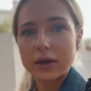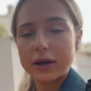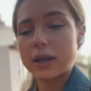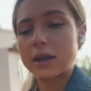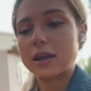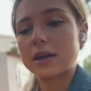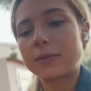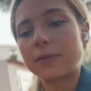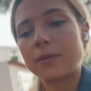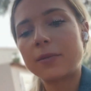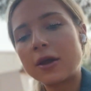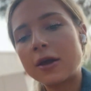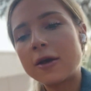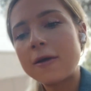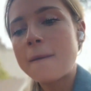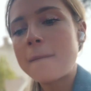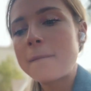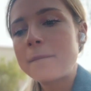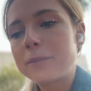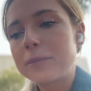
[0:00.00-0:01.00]
and I can
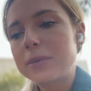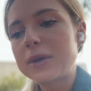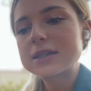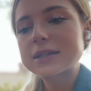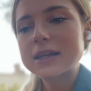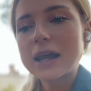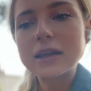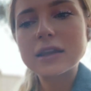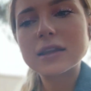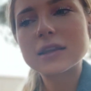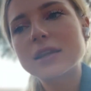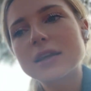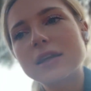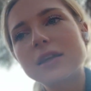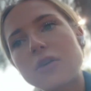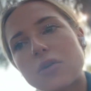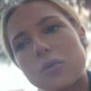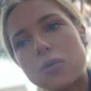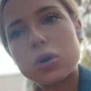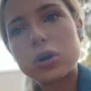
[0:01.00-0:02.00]
be silently in
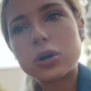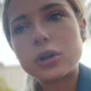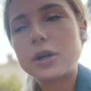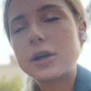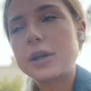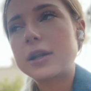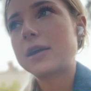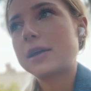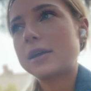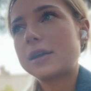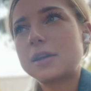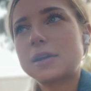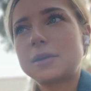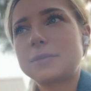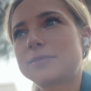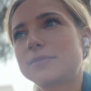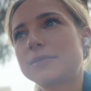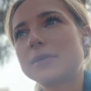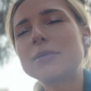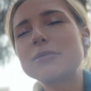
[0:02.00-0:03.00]
the corner, and
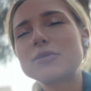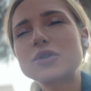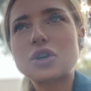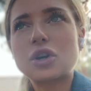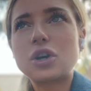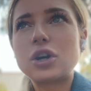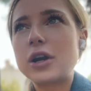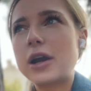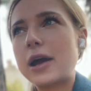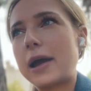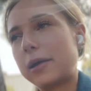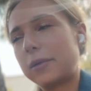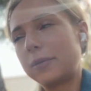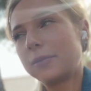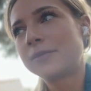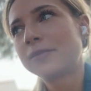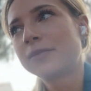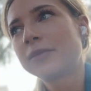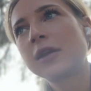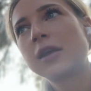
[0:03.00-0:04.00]
I'm sure
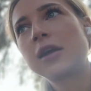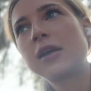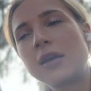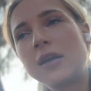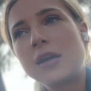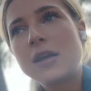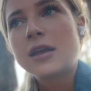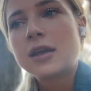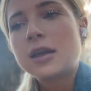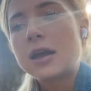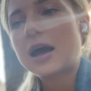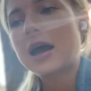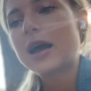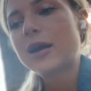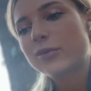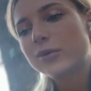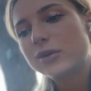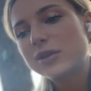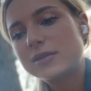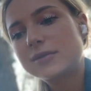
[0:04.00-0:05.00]
I
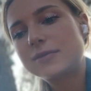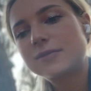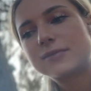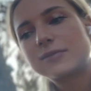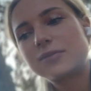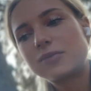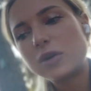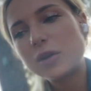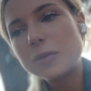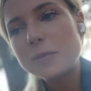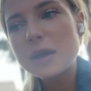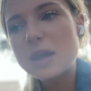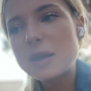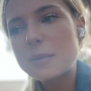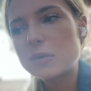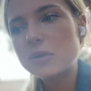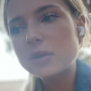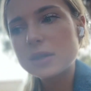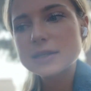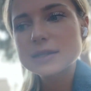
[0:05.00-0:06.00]
would be
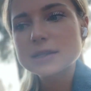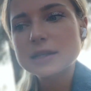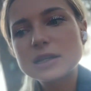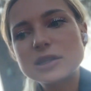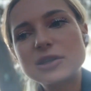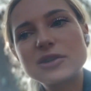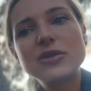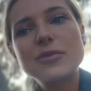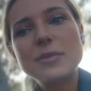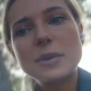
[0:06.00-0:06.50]
able easily to do